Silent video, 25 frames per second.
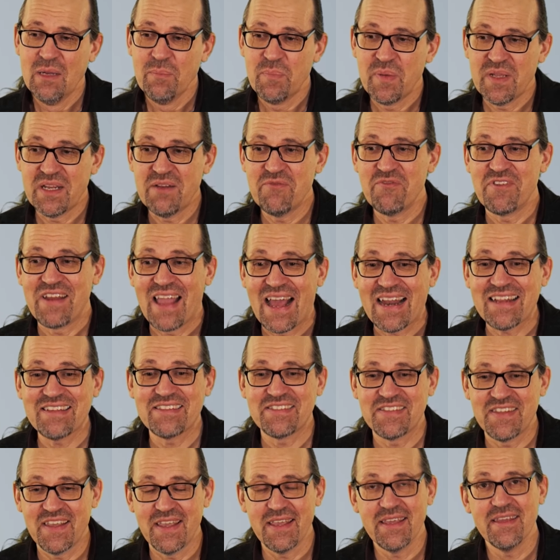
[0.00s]
But in
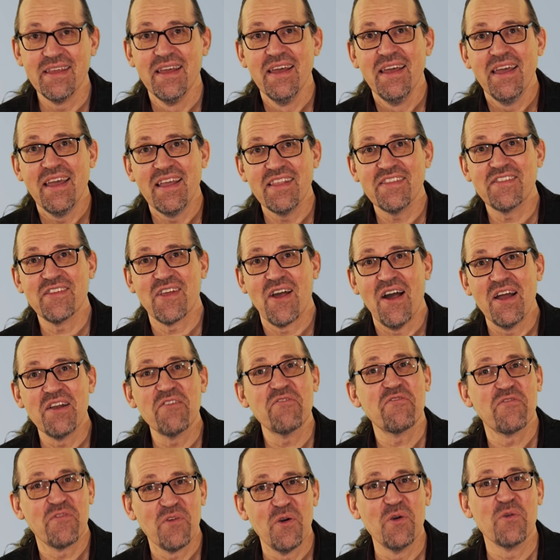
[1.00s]
reality, it's kind
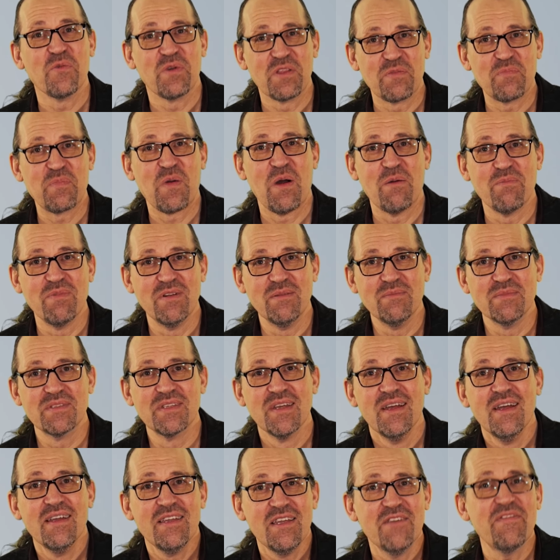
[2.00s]
of fraught with problems.
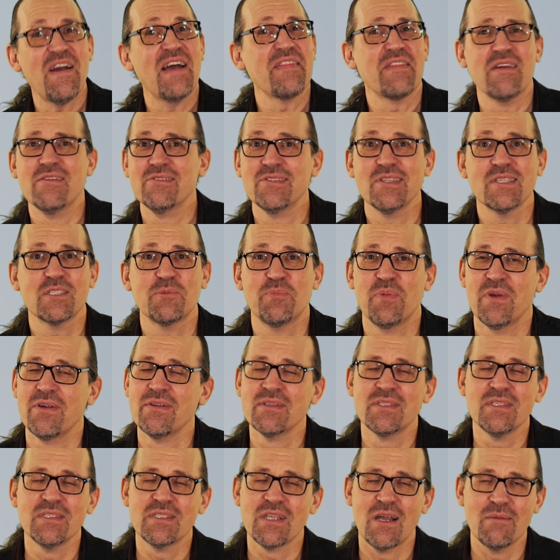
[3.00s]
You've had those
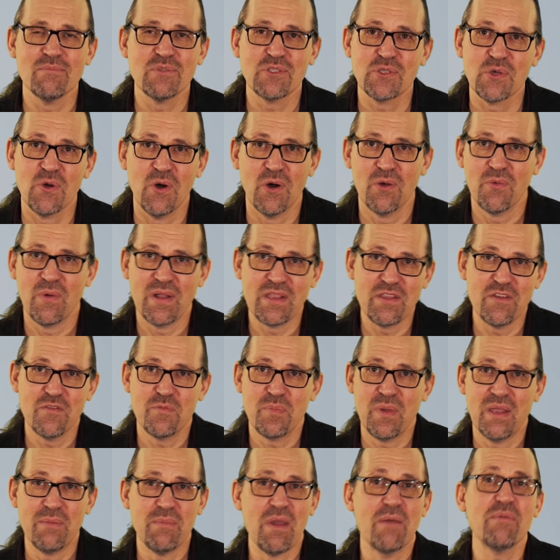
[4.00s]
experiences, I'm sure, when
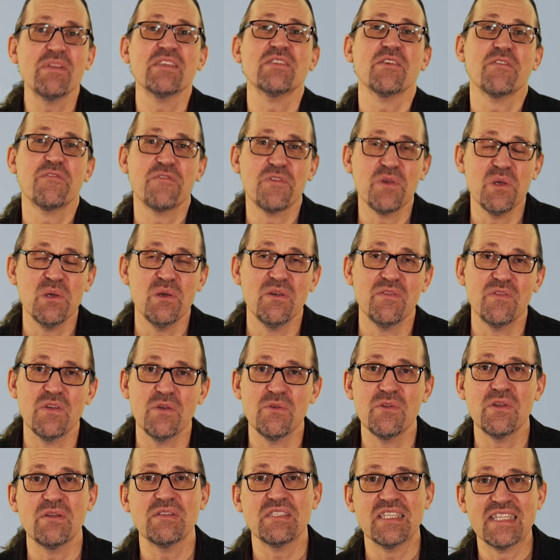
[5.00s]
you've been, maybe there's a few of you
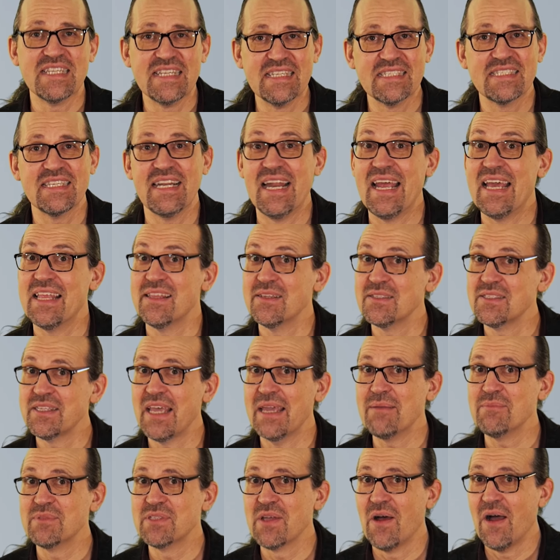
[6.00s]
using the internet at the
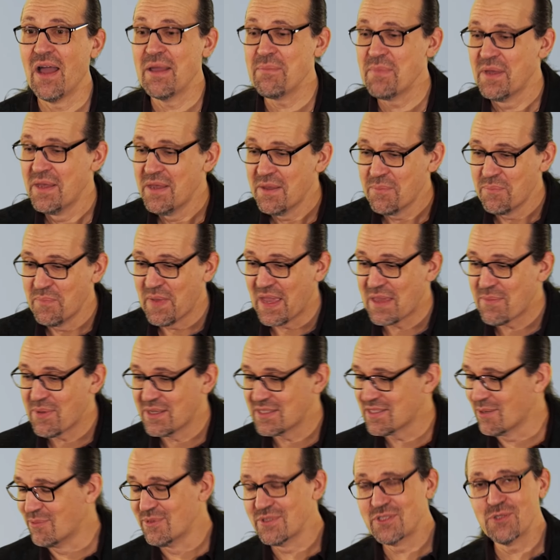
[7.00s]
same time. Maybe
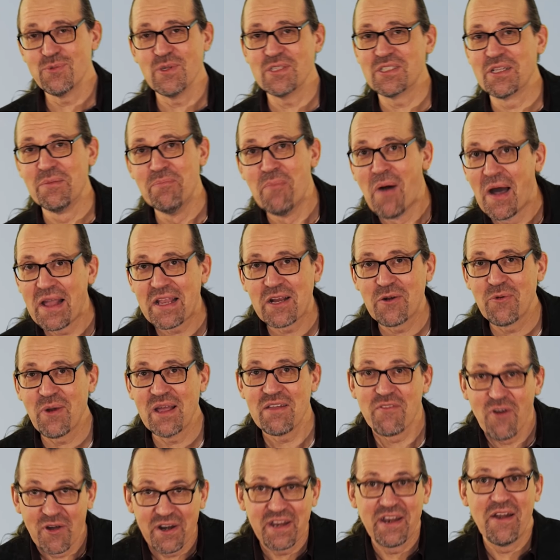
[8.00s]
someone switched a
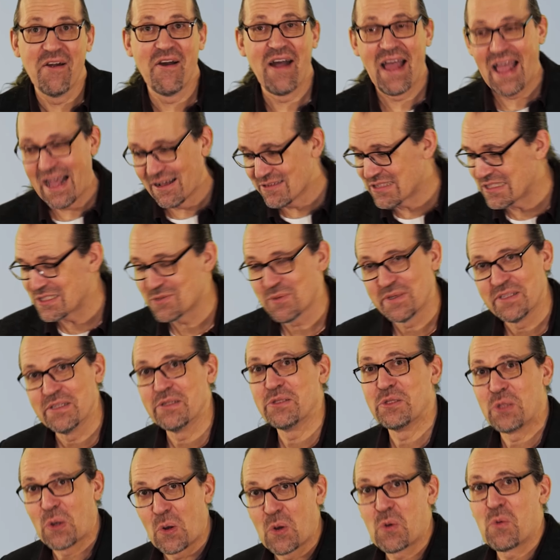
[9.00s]
microwave on in our house. It's when the
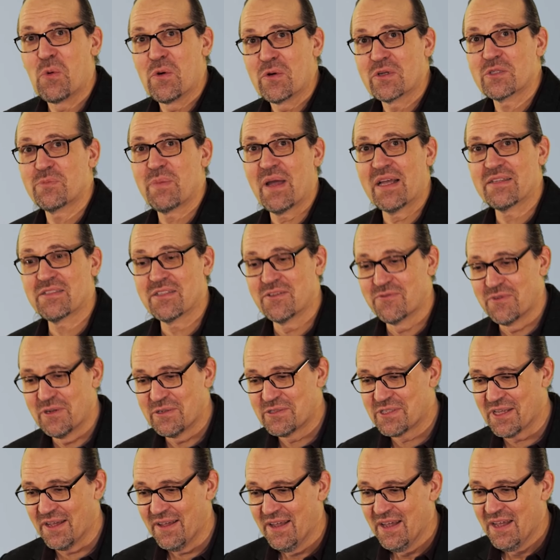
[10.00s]
dog walks past the
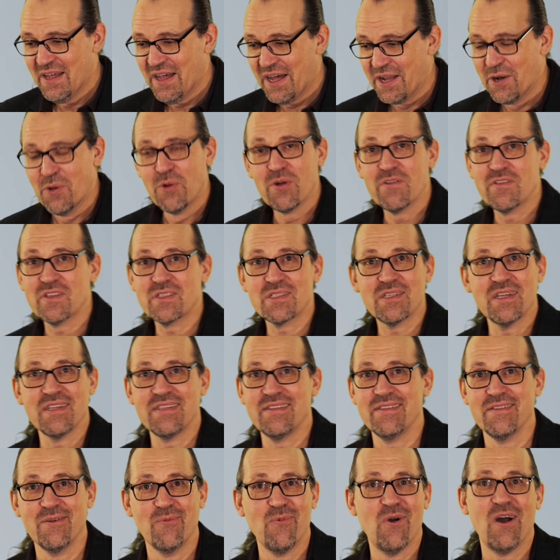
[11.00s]
router and all of a
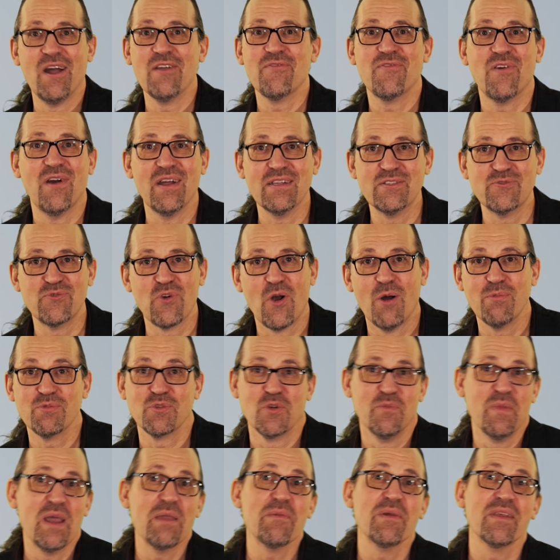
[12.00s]
sudden the Wi-Fi drops,
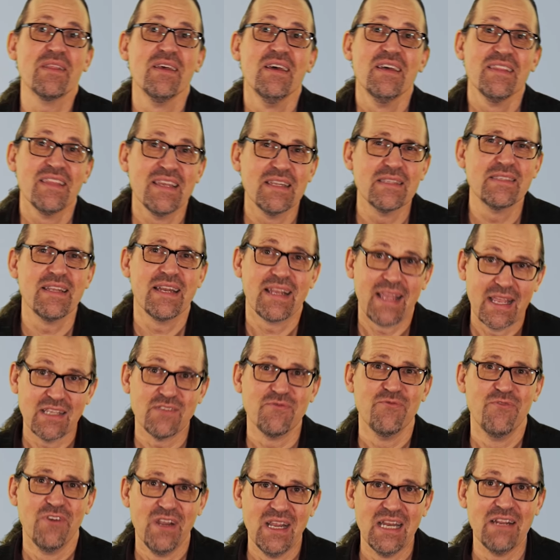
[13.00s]
or maybe the internet
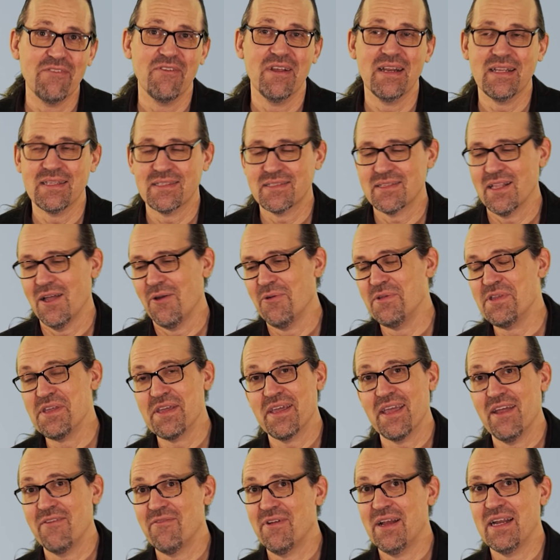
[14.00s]
gets really, really slow and
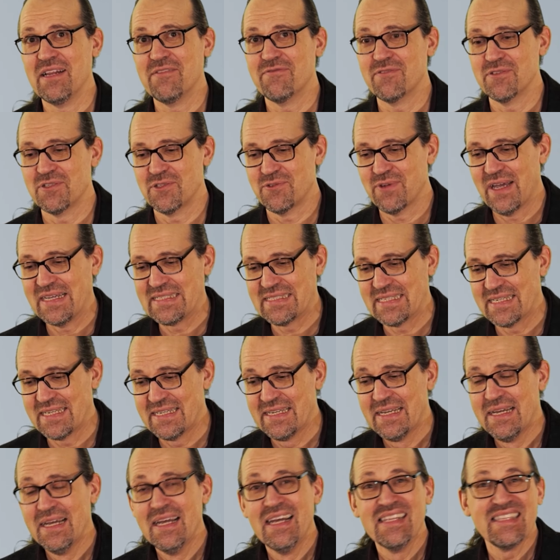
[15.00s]
you get really frustrated.
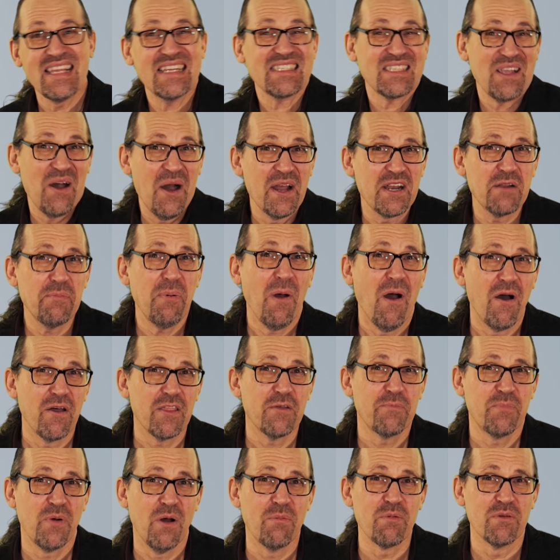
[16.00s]
And that's kind of part of
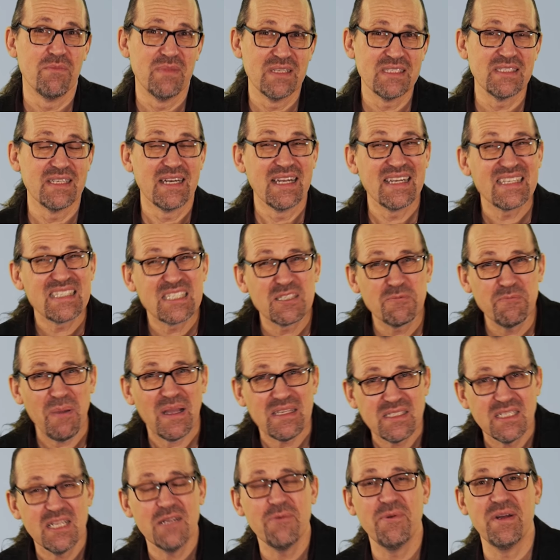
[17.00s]
the problem, isn't it?
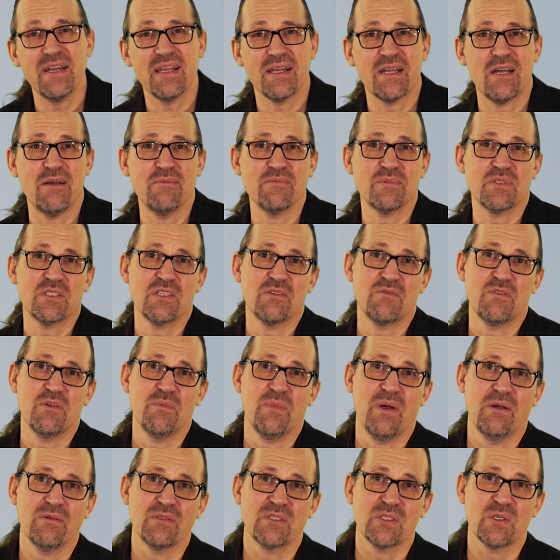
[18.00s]
Especially when it comes to
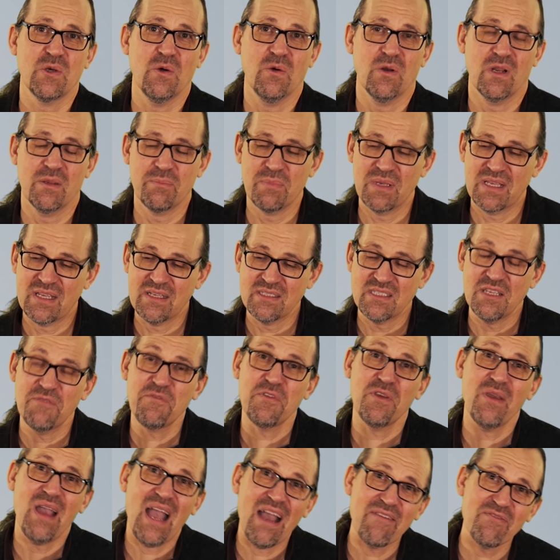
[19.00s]
remote schooling, because
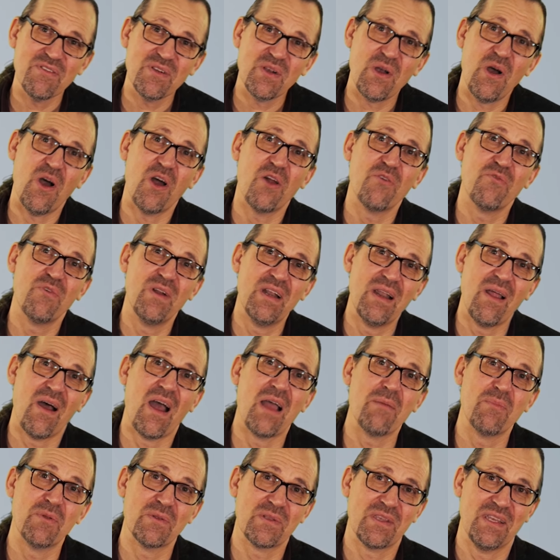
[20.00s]
if you haven't got a
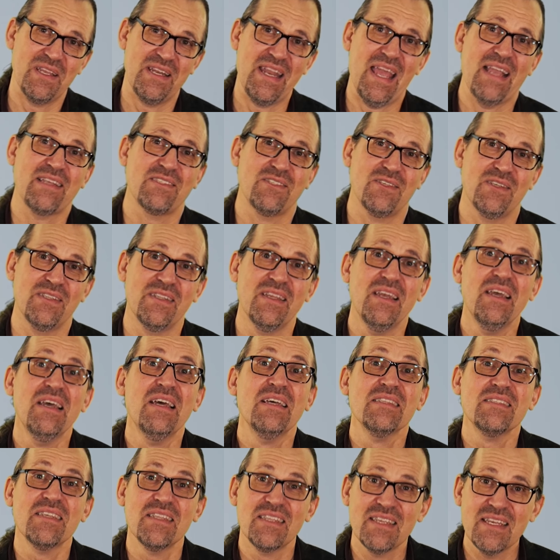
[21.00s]
reliable connection
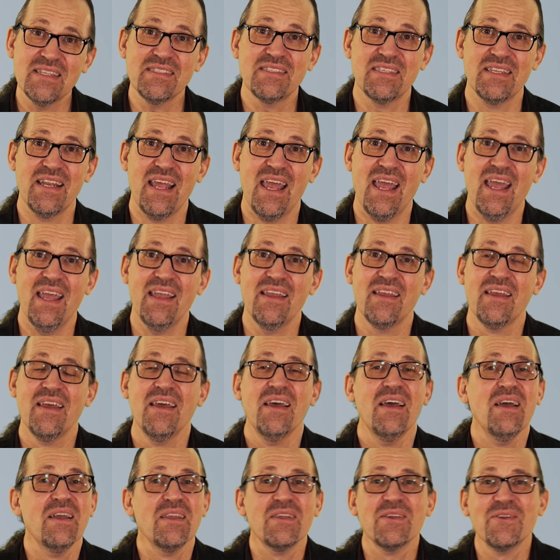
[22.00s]
to the internet,
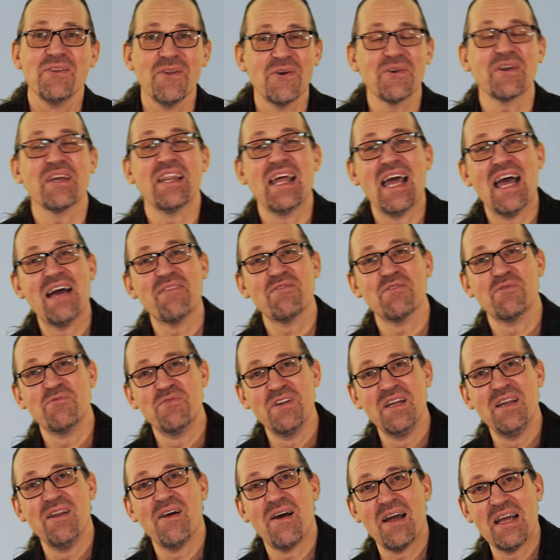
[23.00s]
you're not going to have a
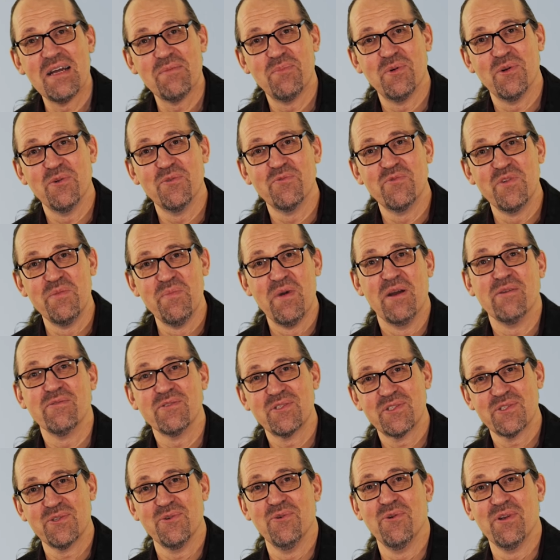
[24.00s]
reliable
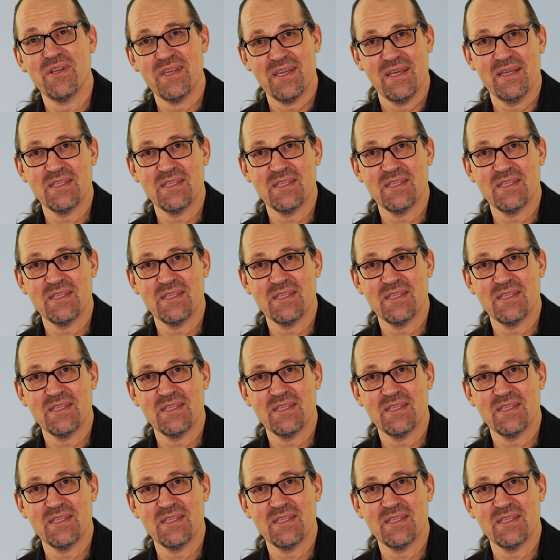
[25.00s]
remote schooling